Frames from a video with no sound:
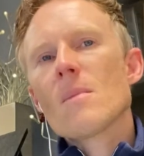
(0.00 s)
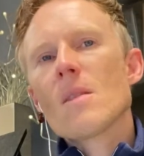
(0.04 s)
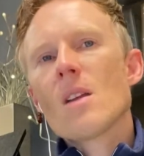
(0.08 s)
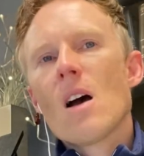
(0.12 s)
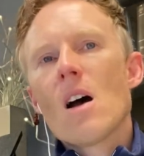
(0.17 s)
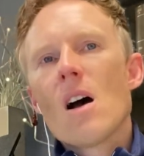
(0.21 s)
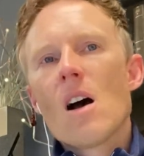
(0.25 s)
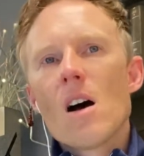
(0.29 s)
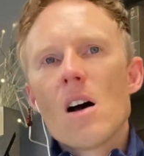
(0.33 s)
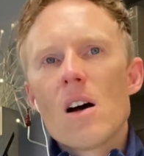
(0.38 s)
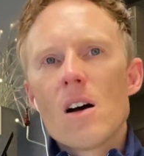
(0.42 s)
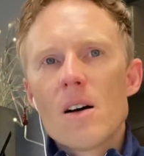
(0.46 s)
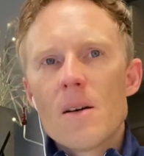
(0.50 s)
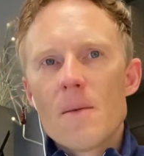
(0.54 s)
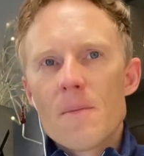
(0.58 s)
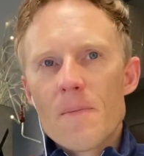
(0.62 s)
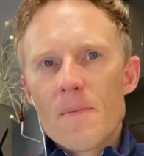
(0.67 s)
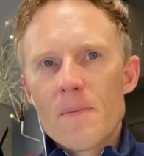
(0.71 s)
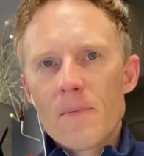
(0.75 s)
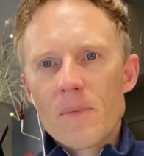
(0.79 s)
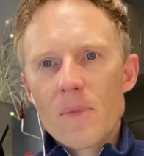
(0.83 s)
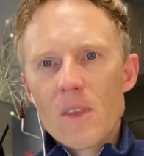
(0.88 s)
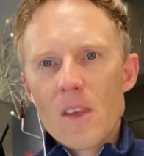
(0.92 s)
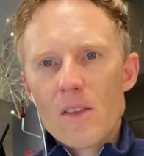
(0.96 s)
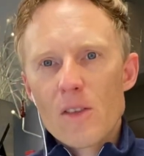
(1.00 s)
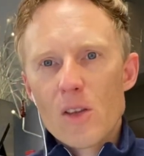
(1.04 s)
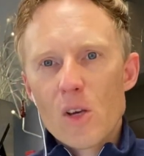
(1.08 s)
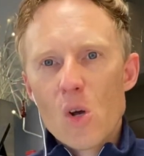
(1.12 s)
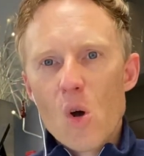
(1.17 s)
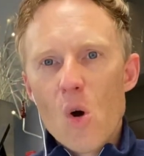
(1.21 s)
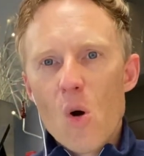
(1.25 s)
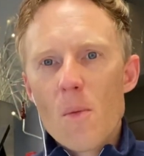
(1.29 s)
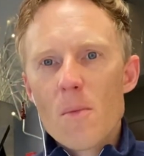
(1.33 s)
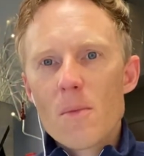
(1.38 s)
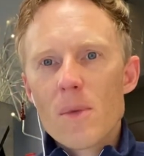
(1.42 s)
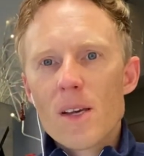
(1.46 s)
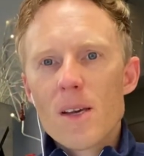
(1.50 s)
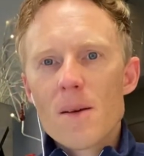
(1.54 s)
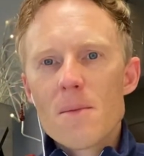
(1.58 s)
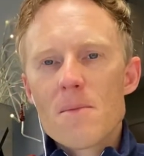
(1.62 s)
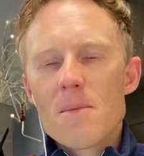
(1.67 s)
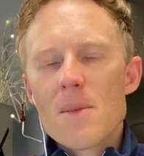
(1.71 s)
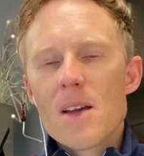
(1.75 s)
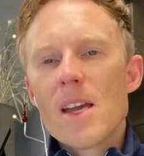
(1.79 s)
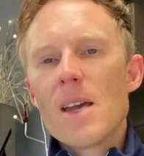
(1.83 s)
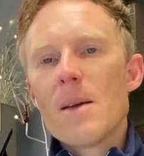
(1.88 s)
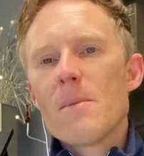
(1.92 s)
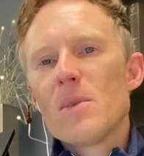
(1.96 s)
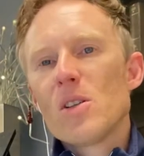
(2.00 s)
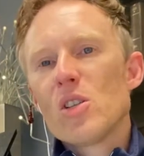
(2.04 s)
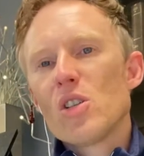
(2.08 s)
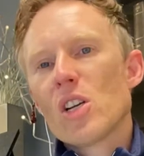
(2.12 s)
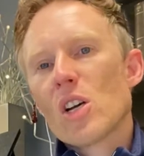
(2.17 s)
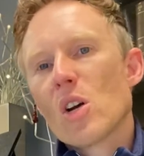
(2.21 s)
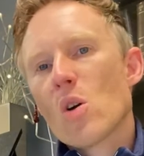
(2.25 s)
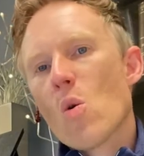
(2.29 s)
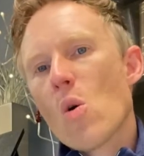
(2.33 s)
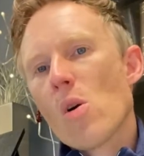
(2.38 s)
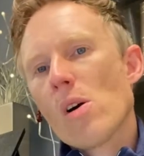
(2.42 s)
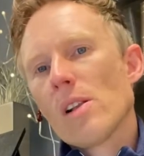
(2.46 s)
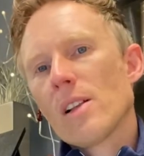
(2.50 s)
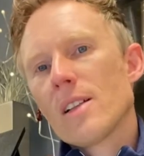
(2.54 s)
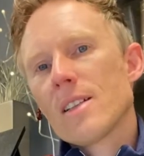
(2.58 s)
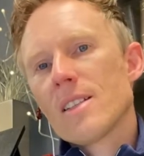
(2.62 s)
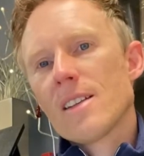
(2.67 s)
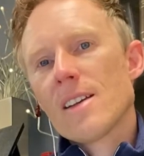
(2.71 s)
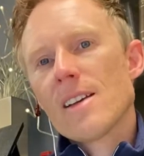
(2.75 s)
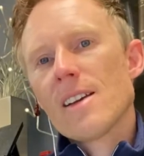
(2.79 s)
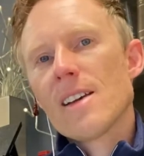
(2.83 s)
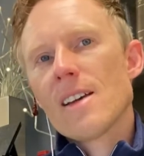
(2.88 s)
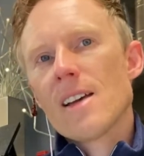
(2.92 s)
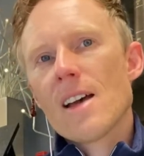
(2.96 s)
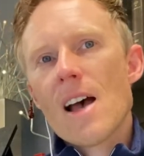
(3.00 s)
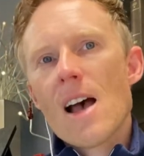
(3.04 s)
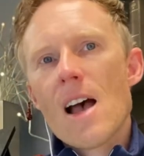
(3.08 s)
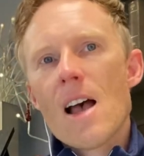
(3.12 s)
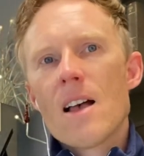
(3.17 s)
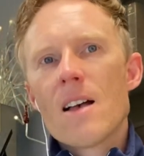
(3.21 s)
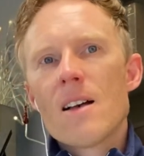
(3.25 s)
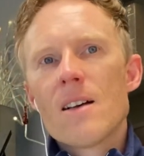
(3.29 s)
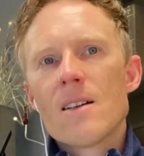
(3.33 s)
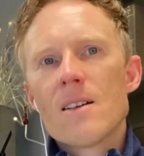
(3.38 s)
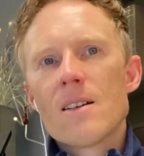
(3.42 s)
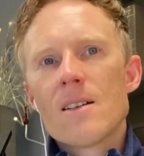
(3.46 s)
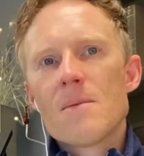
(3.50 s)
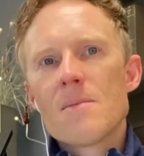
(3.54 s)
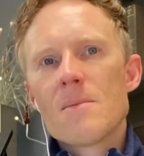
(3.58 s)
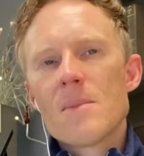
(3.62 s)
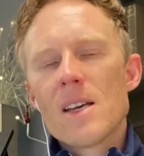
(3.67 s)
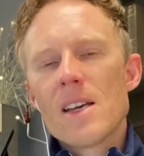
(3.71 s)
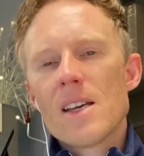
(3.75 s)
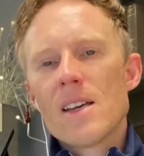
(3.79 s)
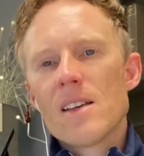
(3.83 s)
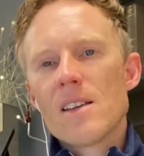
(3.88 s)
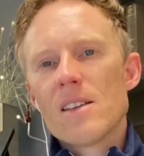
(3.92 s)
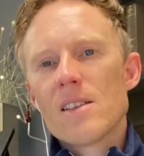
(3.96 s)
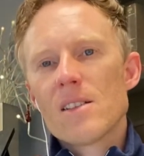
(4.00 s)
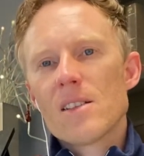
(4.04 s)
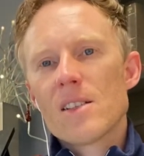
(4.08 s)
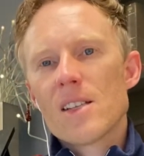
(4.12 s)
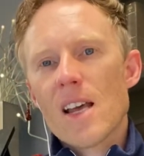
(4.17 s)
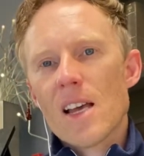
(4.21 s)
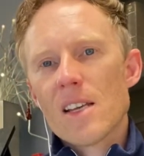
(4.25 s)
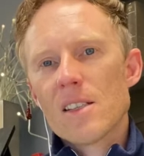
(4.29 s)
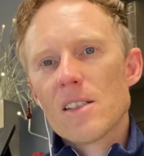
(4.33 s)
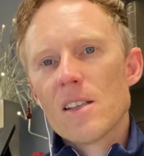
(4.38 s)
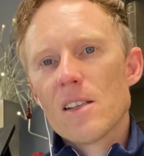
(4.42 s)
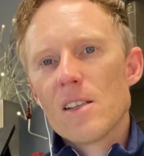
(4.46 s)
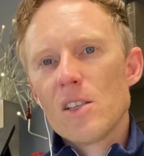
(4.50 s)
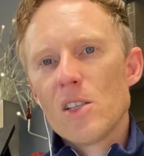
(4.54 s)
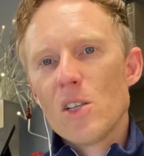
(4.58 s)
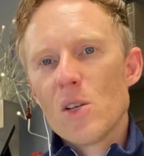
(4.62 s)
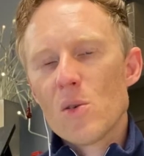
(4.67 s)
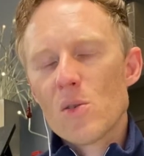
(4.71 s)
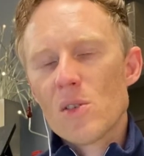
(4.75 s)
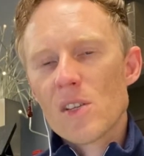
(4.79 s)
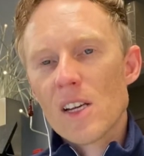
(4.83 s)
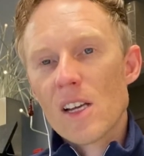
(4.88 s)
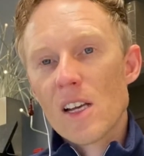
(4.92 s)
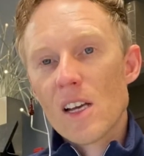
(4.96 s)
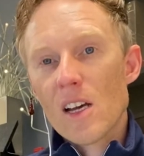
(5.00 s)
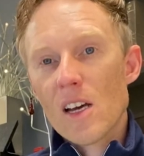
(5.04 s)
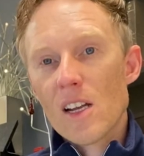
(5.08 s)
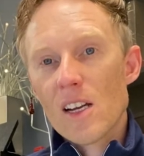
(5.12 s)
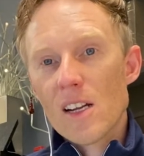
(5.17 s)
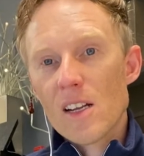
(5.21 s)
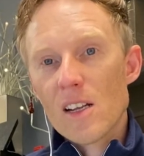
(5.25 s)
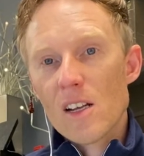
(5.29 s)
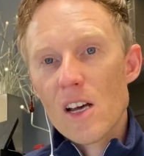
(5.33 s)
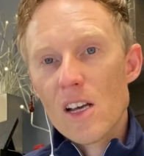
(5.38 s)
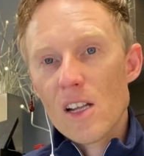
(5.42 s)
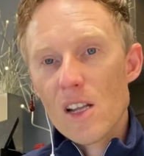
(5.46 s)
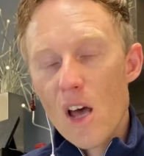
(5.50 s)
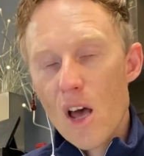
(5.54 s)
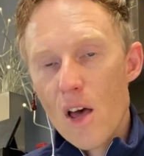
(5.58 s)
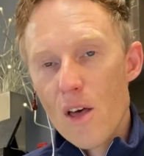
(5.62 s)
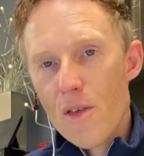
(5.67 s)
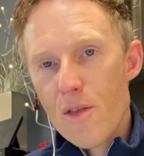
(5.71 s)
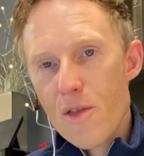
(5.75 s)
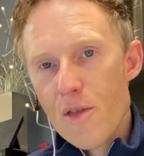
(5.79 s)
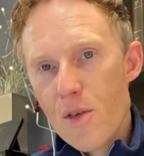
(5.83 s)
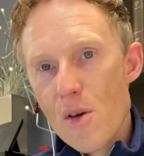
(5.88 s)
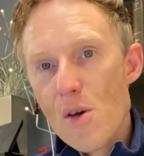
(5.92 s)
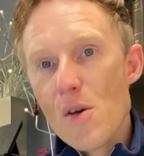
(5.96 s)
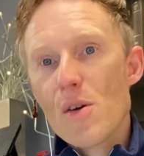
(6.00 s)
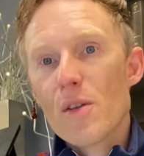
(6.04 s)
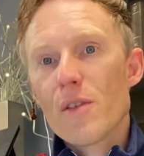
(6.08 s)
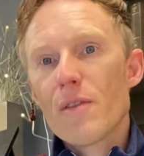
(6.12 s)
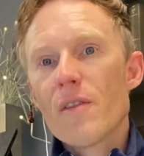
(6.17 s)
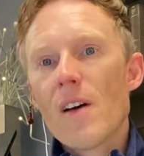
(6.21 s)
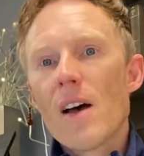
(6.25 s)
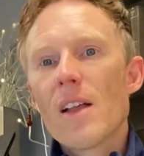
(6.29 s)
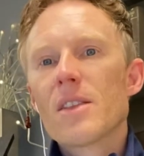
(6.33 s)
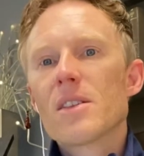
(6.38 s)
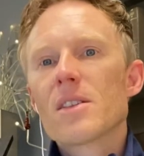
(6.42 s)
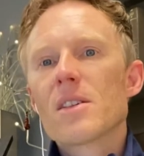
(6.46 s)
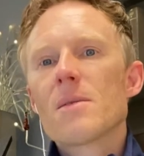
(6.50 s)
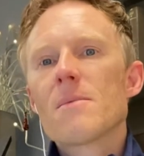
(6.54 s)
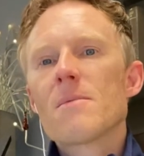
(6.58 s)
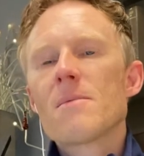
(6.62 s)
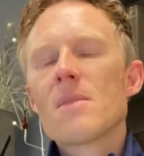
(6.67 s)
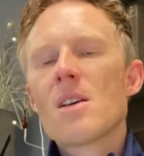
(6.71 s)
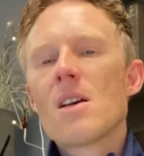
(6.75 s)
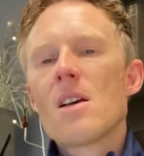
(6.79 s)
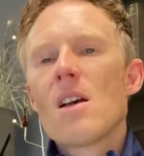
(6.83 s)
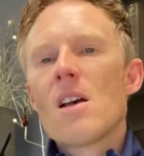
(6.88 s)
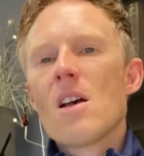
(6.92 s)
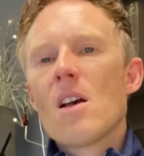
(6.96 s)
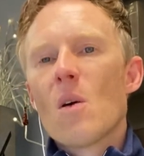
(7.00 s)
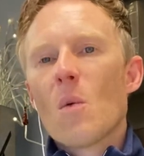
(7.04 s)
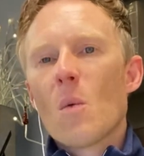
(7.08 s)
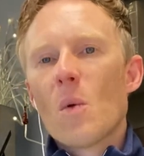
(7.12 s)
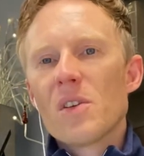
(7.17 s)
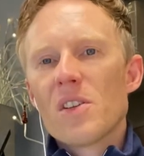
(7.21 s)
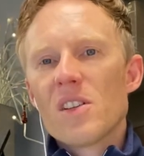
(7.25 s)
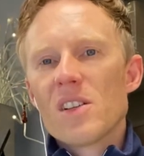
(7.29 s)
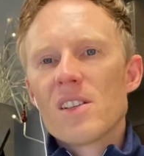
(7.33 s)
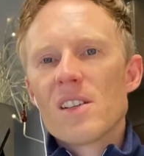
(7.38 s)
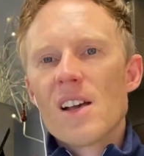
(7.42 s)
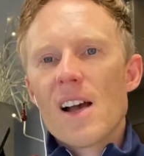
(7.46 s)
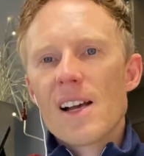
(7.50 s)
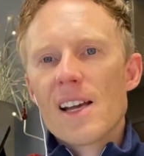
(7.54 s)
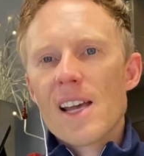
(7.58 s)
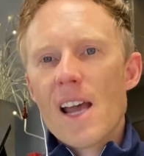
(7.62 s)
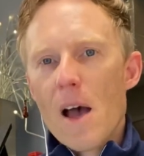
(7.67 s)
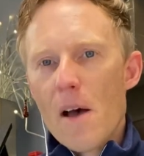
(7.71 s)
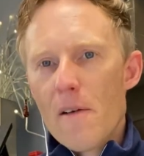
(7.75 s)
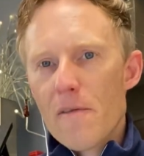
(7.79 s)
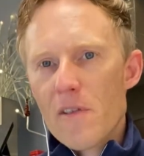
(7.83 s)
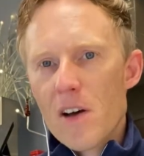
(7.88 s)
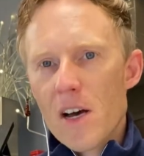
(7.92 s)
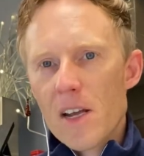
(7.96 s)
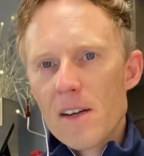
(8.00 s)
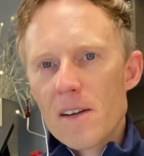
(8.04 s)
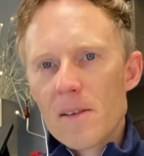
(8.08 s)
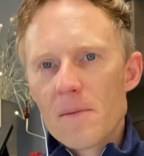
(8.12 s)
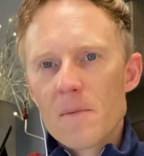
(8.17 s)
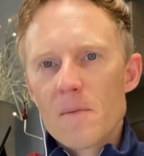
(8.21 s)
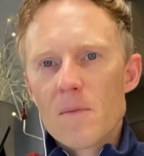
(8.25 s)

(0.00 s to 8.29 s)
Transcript: The cone beam imaging quality is tested using a third phantom, which is our CAT fan.